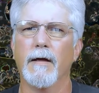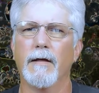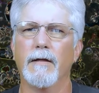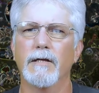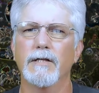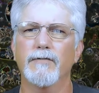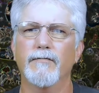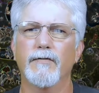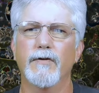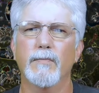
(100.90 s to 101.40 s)

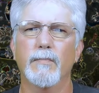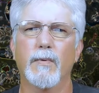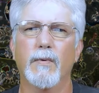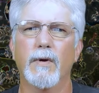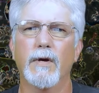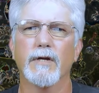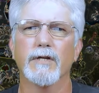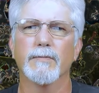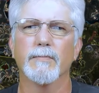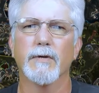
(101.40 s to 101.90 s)
This
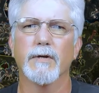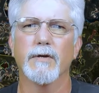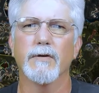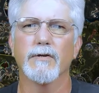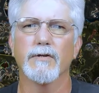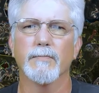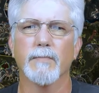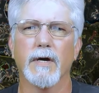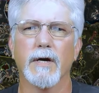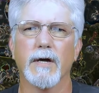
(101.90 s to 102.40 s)
viewpoint has been
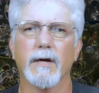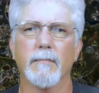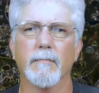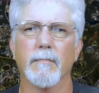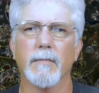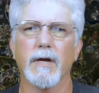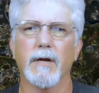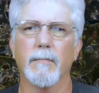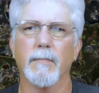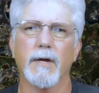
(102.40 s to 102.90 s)
used by
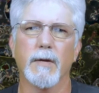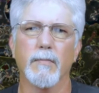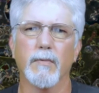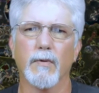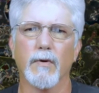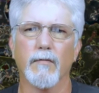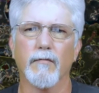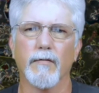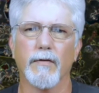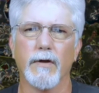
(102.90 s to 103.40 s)
many
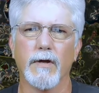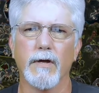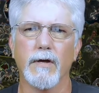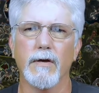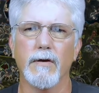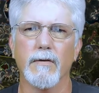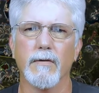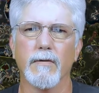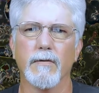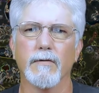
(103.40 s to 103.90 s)
people over the
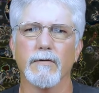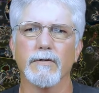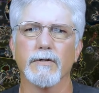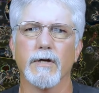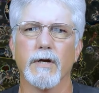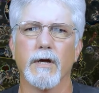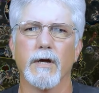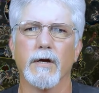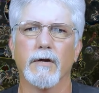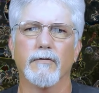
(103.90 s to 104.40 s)
years
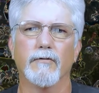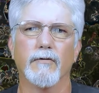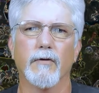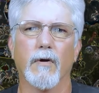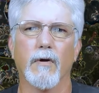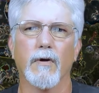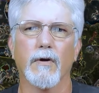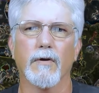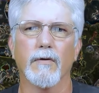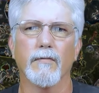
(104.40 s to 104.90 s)
to
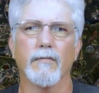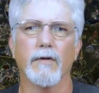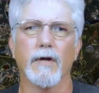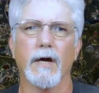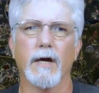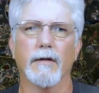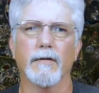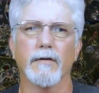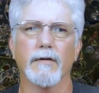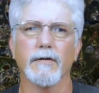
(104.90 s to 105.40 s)
argue
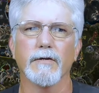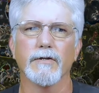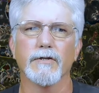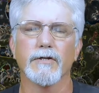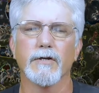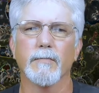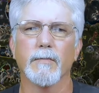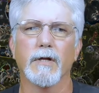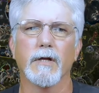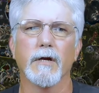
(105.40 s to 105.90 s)
that this
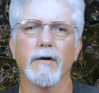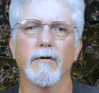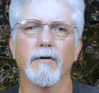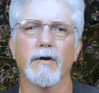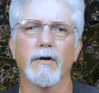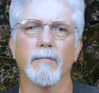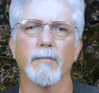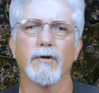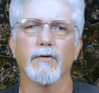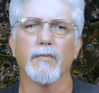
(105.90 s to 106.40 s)

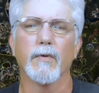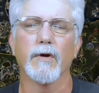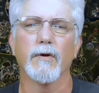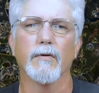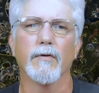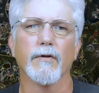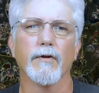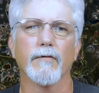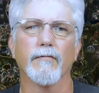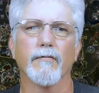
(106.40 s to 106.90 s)
similarity between
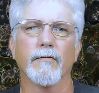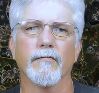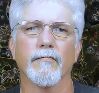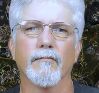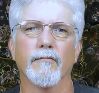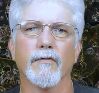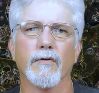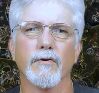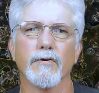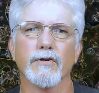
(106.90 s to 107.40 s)
all the different
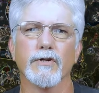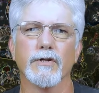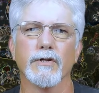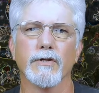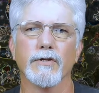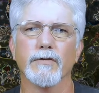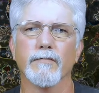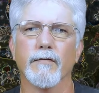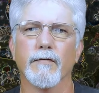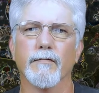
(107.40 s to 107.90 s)

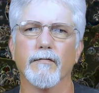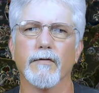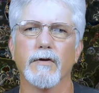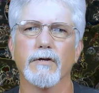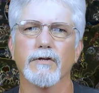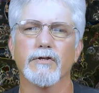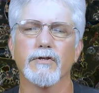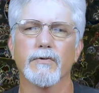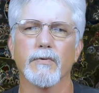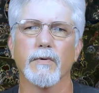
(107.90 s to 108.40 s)
versions of the
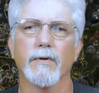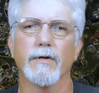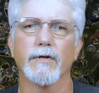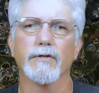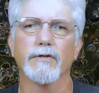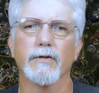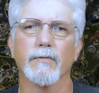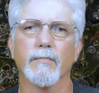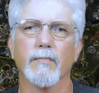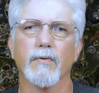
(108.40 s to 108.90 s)
flood story
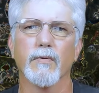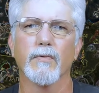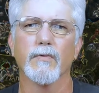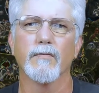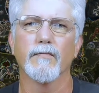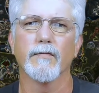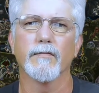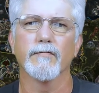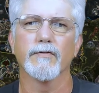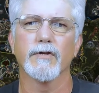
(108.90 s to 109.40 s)
is the
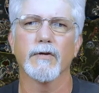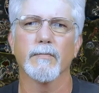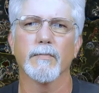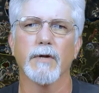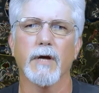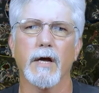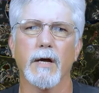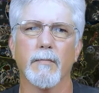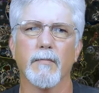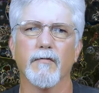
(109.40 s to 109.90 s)
proof of some
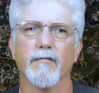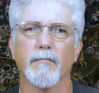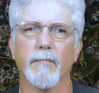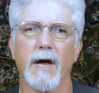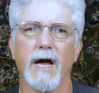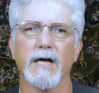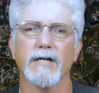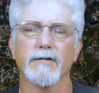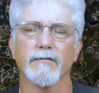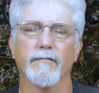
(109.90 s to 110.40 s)
type of
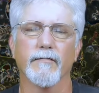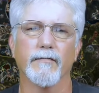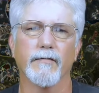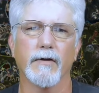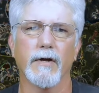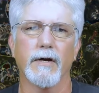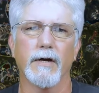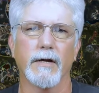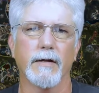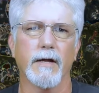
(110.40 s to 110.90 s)
massive
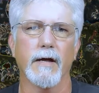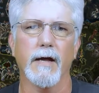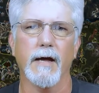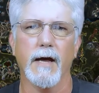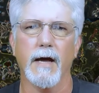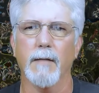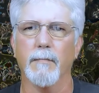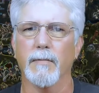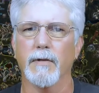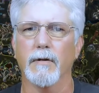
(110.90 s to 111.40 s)
flooding that
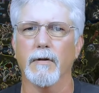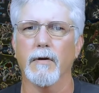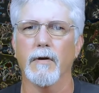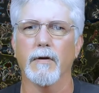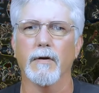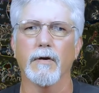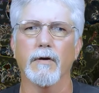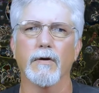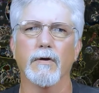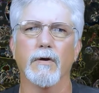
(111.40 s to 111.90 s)
happened
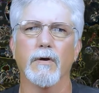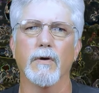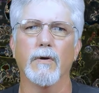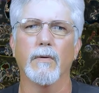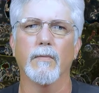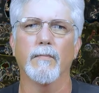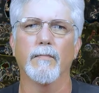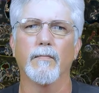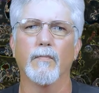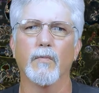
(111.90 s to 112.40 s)
long
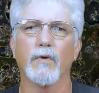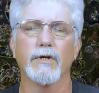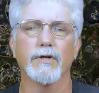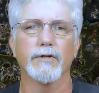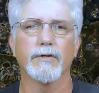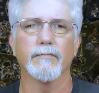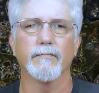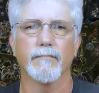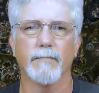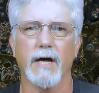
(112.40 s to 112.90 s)
ago,
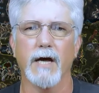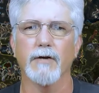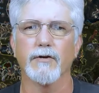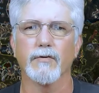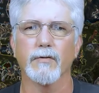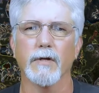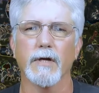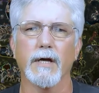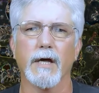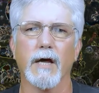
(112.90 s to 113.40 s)
which
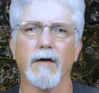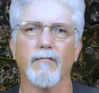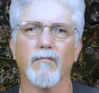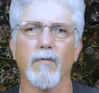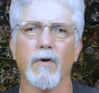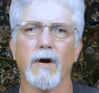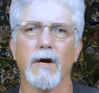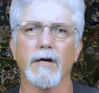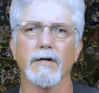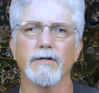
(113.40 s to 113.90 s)
naturally gave
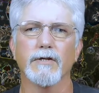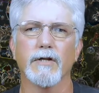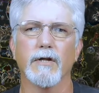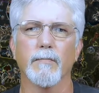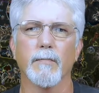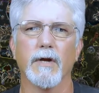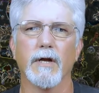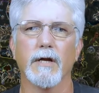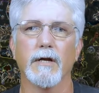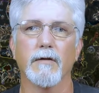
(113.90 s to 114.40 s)
rise to the
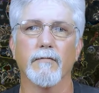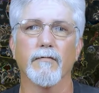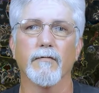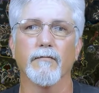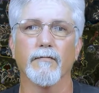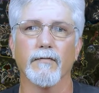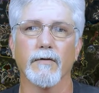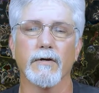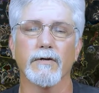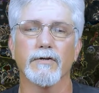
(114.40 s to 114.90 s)
many different
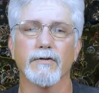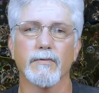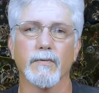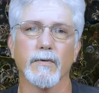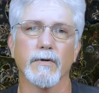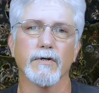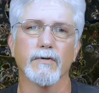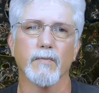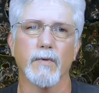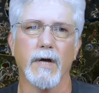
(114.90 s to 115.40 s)
flood
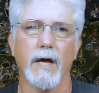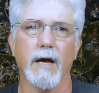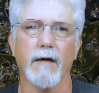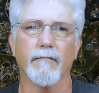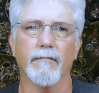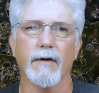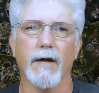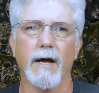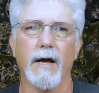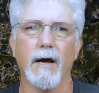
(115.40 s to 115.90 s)
stories we
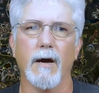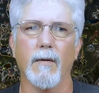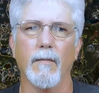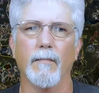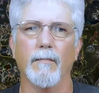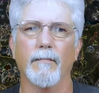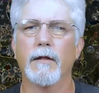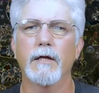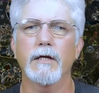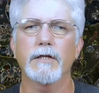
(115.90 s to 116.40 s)
have now.
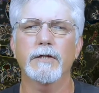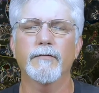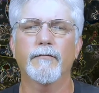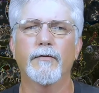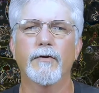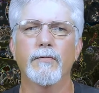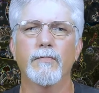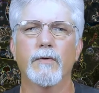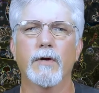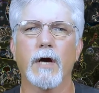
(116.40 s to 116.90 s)
These
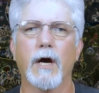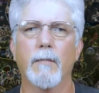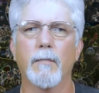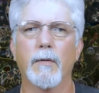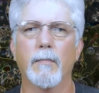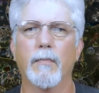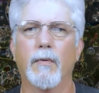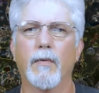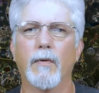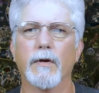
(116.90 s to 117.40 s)
few
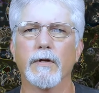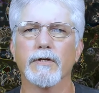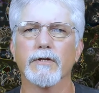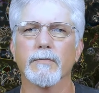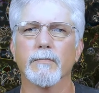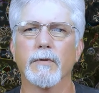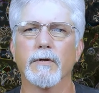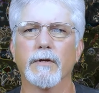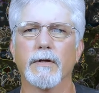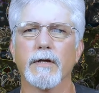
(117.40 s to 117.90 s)
common points
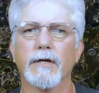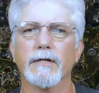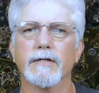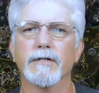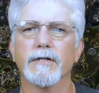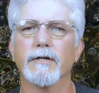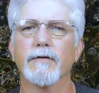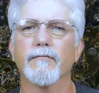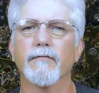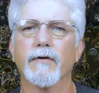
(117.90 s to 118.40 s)
among
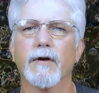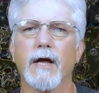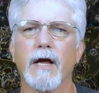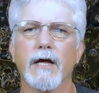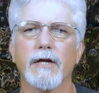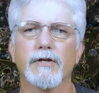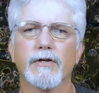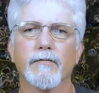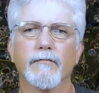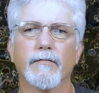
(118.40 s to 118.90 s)
these different
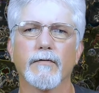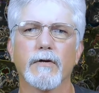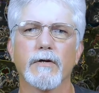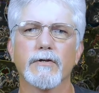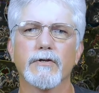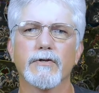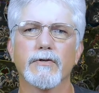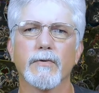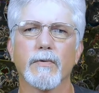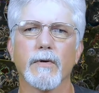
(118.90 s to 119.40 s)
ancient
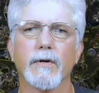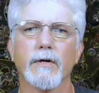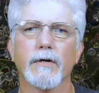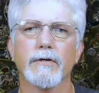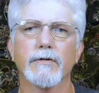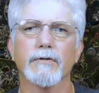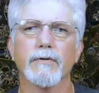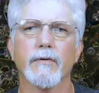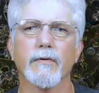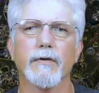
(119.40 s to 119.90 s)
flood
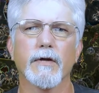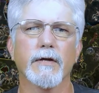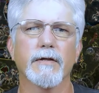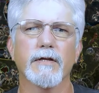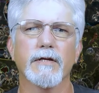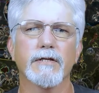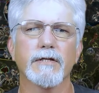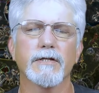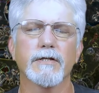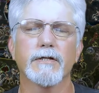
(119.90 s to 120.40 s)
stories are that
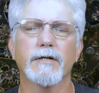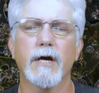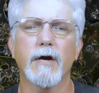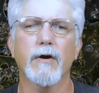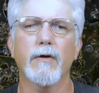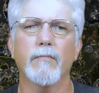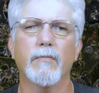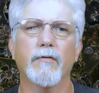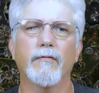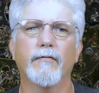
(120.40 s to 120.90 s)
this
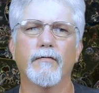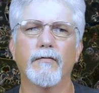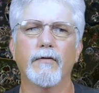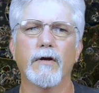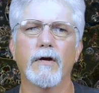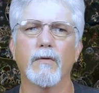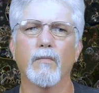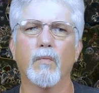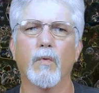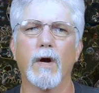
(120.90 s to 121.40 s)
terrible
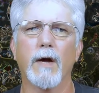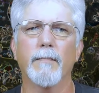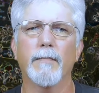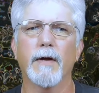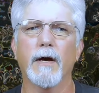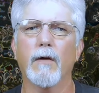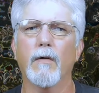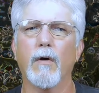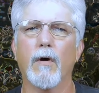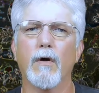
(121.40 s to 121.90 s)
flood wiped
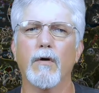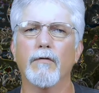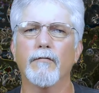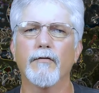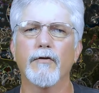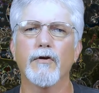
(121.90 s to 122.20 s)
out all of